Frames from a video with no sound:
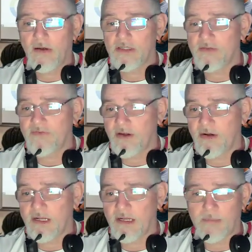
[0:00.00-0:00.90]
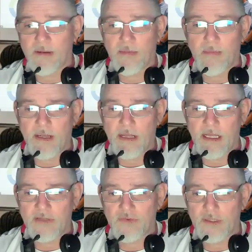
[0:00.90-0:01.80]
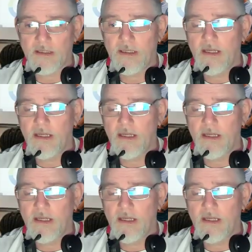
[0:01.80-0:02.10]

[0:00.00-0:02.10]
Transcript: or severity, like people being injured,